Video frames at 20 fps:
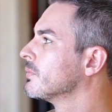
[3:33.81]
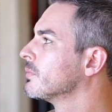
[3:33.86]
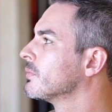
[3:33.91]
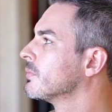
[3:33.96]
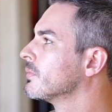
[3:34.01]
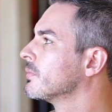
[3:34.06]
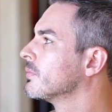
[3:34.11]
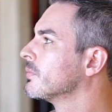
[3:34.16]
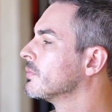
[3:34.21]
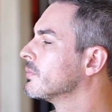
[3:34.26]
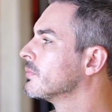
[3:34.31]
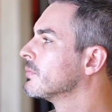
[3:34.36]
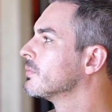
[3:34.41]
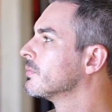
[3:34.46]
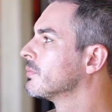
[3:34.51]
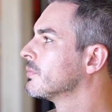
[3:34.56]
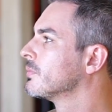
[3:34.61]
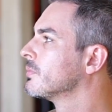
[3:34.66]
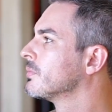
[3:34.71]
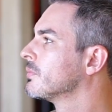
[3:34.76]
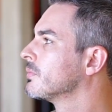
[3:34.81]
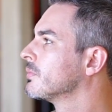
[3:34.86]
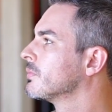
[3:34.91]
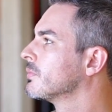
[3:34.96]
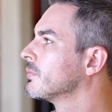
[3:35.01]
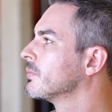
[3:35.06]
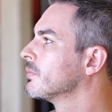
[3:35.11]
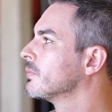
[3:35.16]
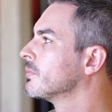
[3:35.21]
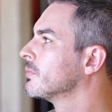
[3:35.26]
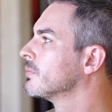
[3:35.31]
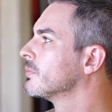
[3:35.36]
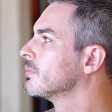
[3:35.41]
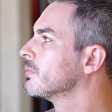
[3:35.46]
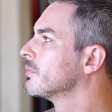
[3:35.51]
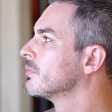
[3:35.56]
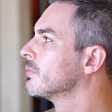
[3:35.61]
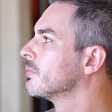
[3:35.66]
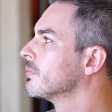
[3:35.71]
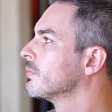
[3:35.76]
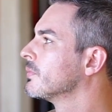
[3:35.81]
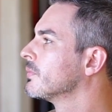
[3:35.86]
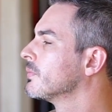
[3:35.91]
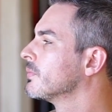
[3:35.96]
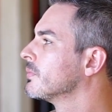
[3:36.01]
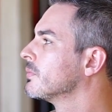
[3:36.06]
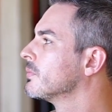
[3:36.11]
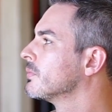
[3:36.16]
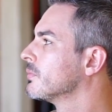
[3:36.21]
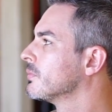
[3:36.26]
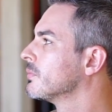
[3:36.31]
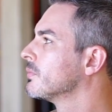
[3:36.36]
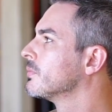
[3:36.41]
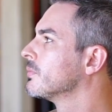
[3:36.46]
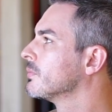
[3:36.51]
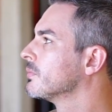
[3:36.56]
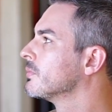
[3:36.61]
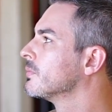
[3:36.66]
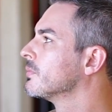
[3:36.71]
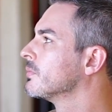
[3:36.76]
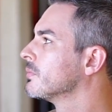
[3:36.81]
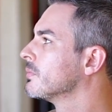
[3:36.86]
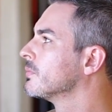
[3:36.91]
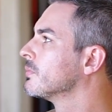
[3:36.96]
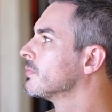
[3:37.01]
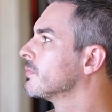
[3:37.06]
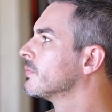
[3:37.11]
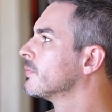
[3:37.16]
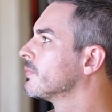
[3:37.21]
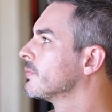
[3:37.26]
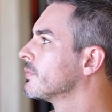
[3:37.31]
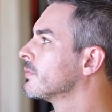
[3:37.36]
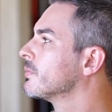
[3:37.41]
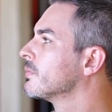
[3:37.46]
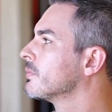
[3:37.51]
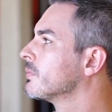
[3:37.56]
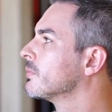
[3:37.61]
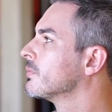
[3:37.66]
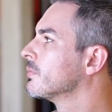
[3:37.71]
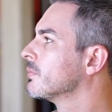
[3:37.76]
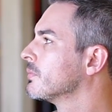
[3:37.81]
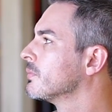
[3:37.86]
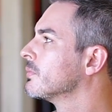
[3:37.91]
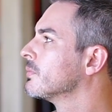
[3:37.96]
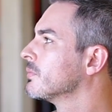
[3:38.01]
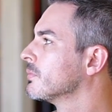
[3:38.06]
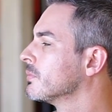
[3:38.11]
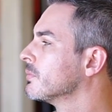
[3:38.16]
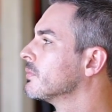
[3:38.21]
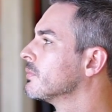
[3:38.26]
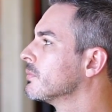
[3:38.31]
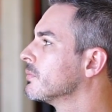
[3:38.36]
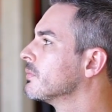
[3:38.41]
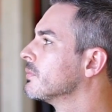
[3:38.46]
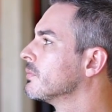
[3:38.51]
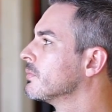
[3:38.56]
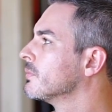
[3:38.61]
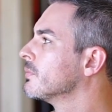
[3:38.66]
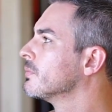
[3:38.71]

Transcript: (not speaking)